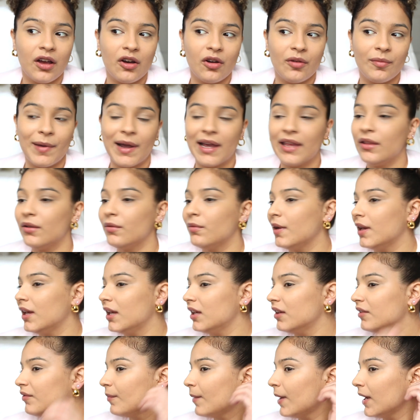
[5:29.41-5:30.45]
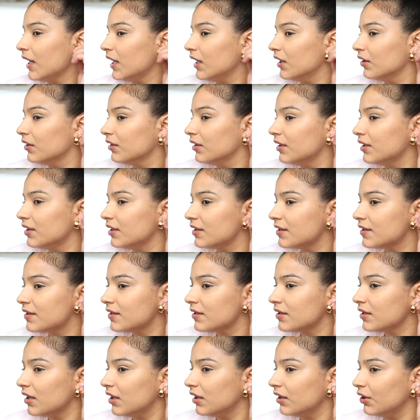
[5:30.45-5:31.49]
Oh, by the way, if my ear
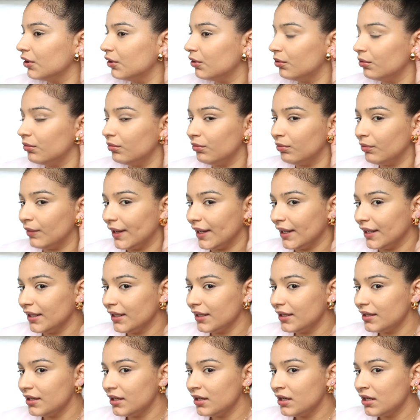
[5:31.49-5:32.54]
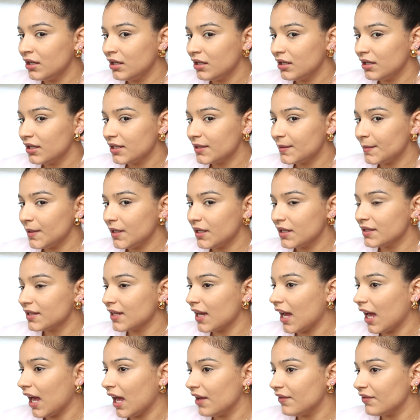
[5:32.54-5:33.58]
looks a little red, it's because
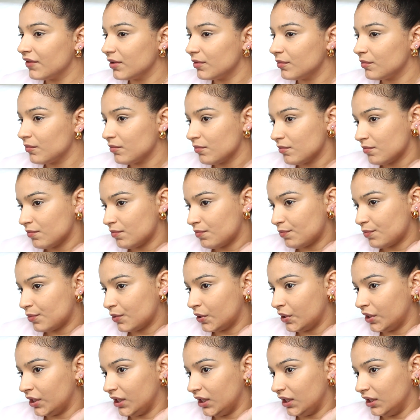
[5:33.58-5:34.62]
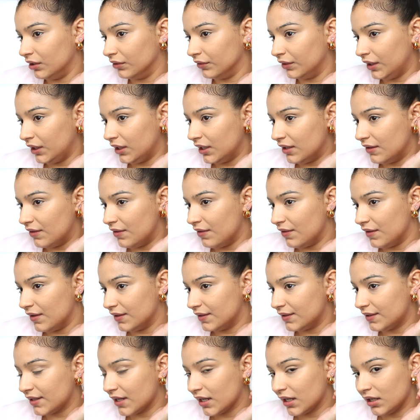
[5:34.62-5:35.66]
I haven't put an earring in
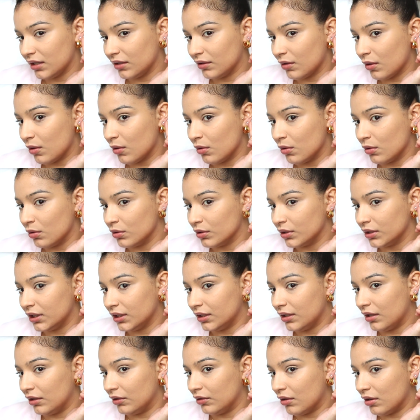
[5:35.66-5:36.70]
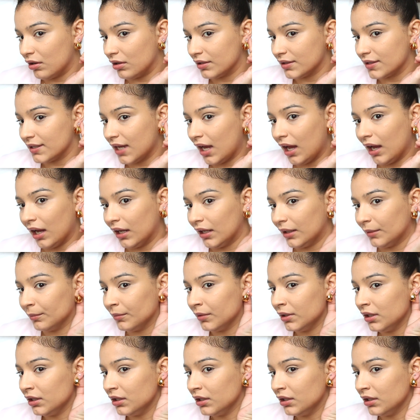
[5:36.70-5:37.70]
this second hole in a long time